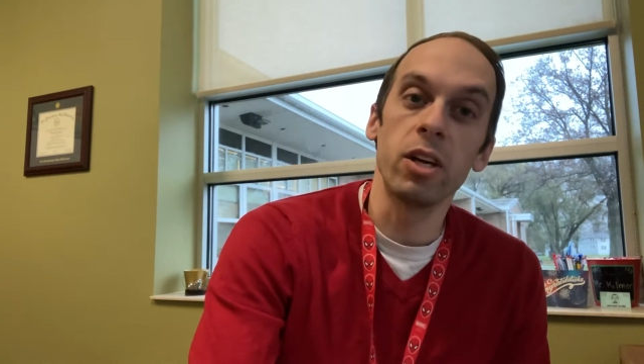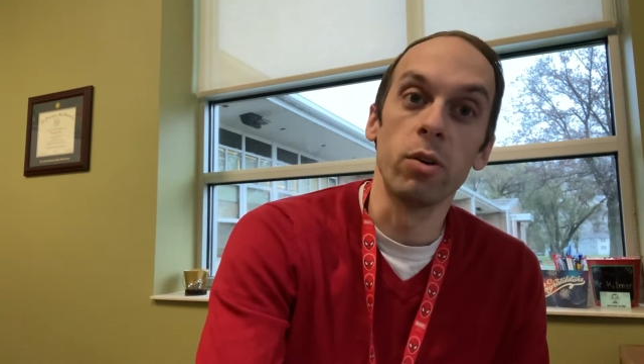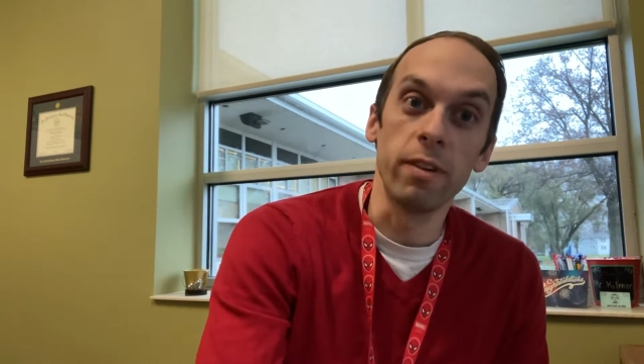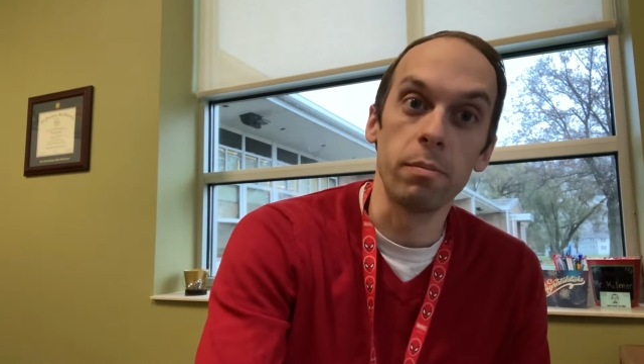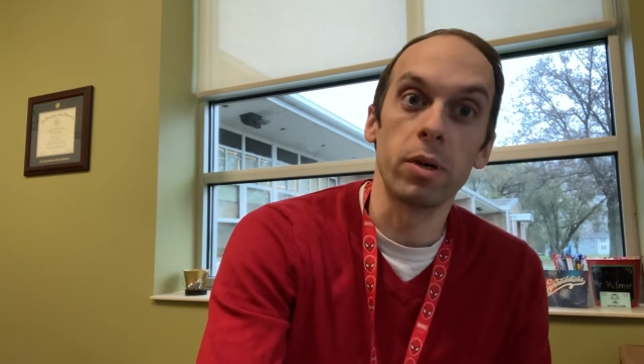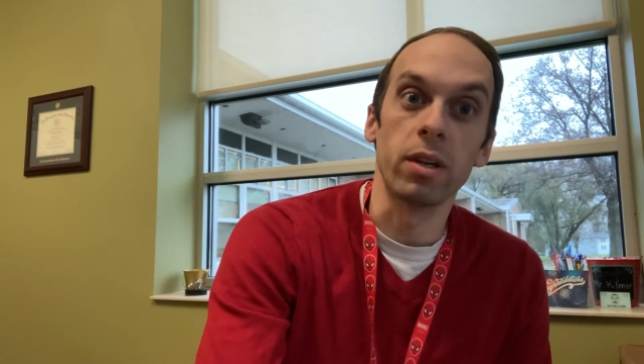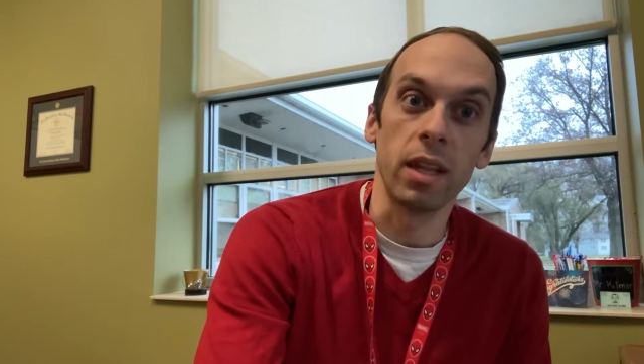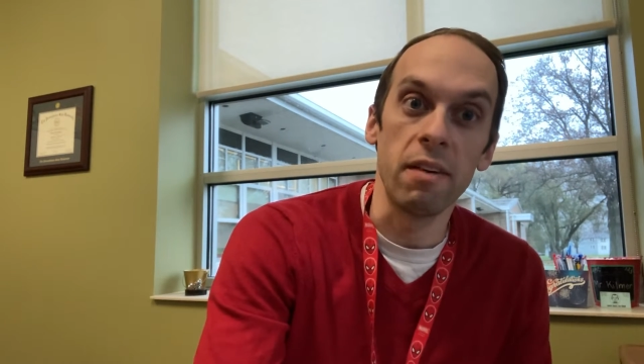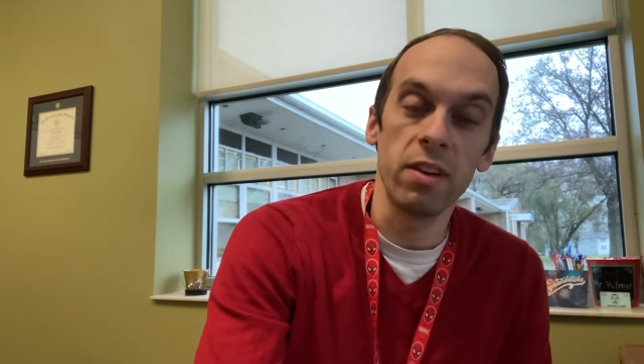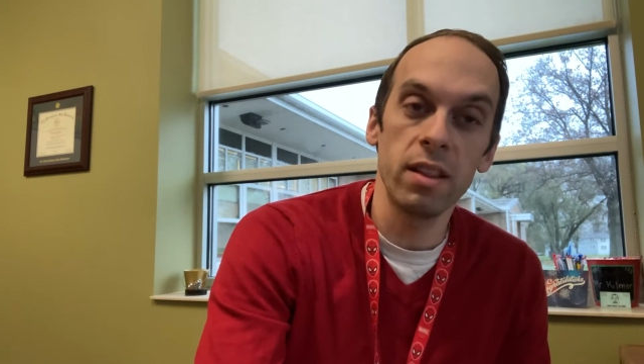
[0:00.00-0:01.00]
November
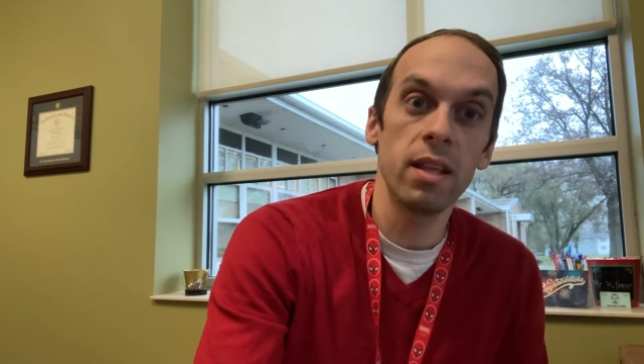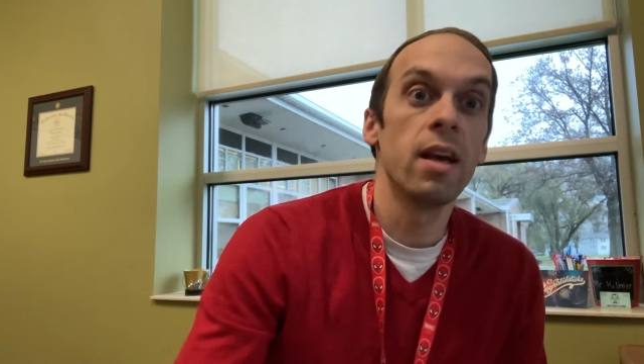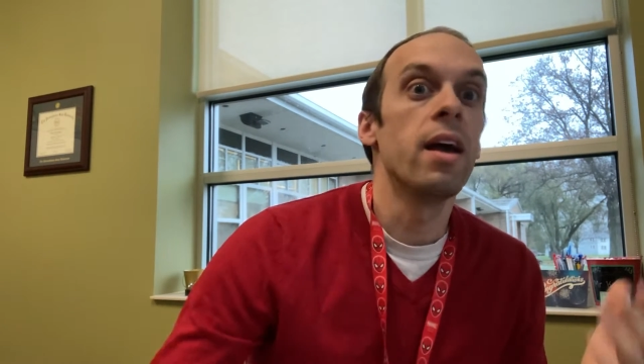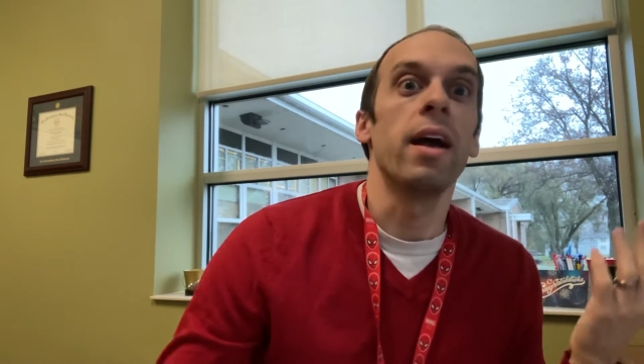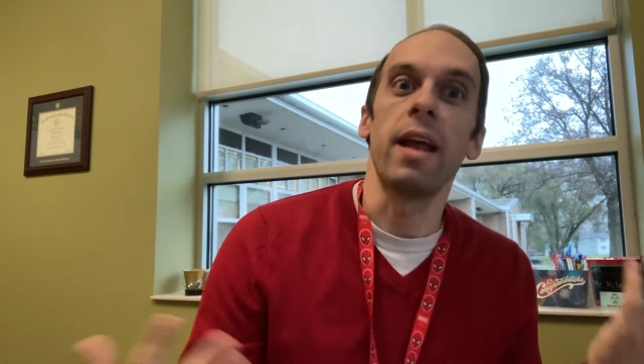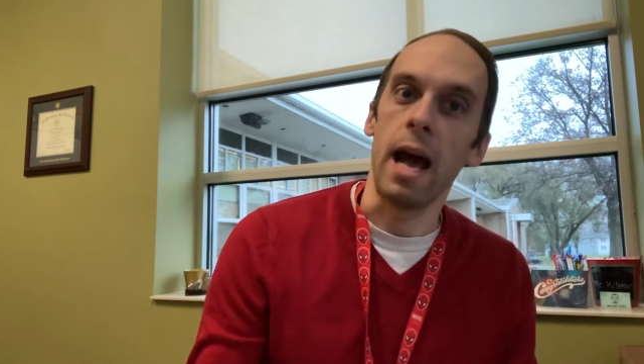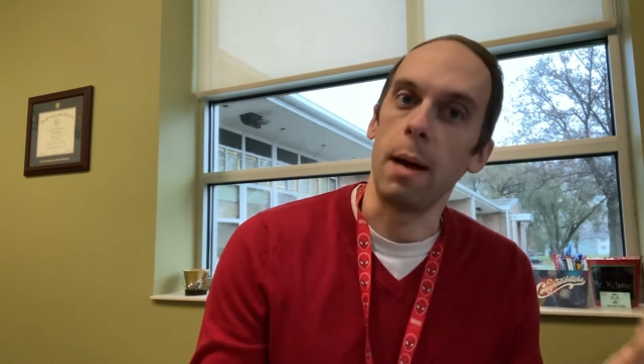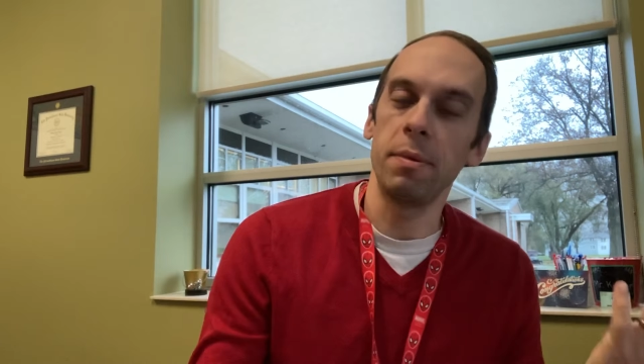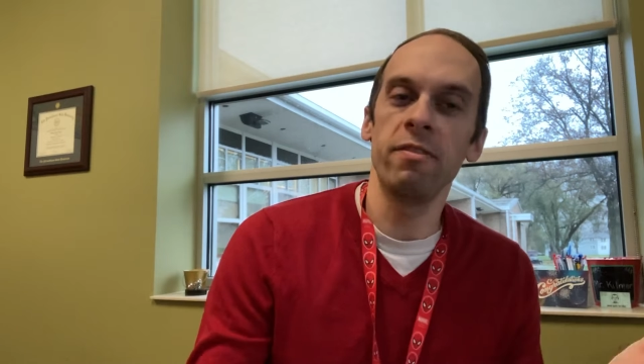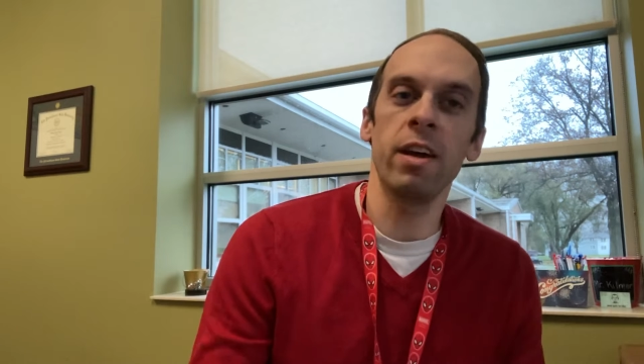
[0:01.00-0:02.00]
11th, and
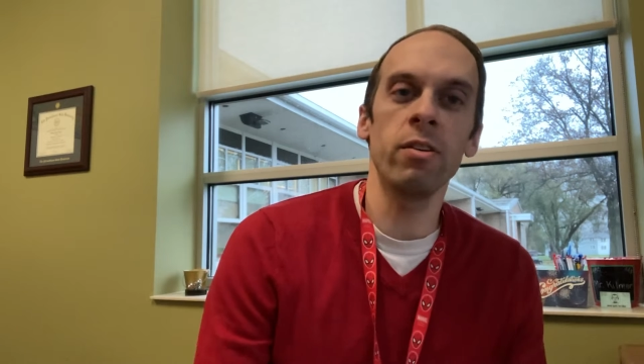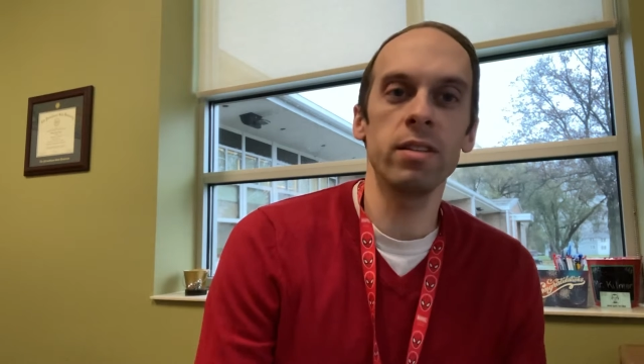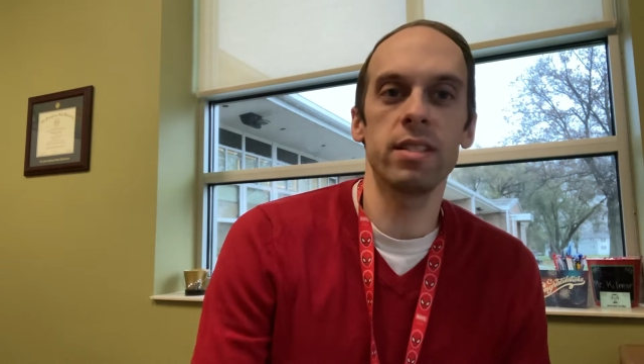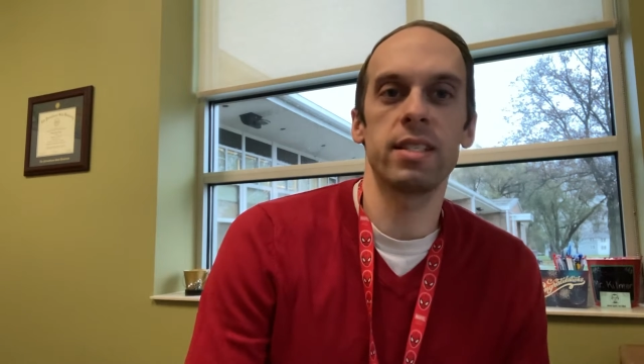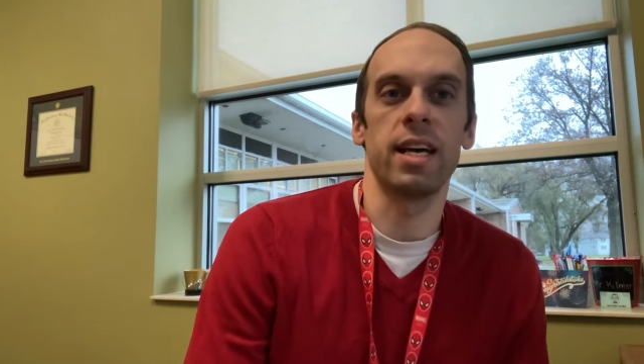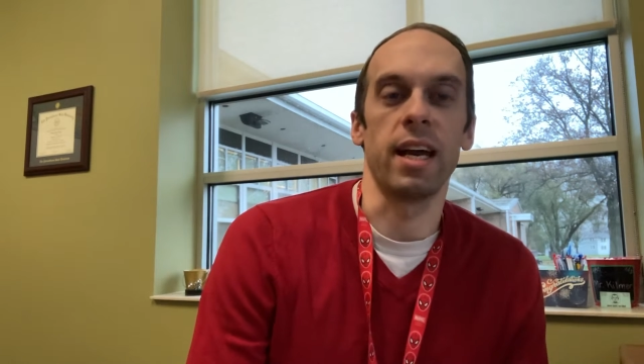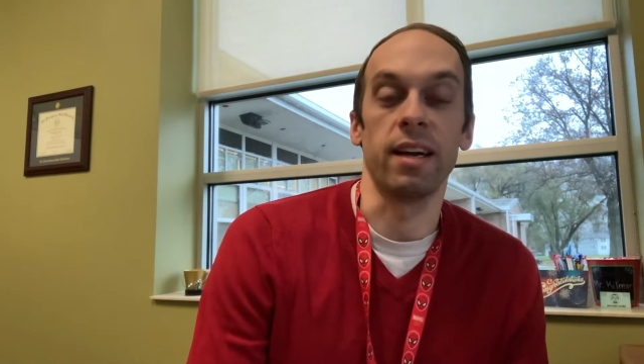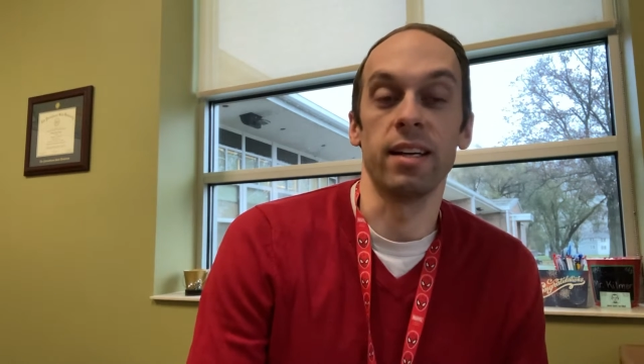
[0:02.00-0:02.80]
happy Veterans Day.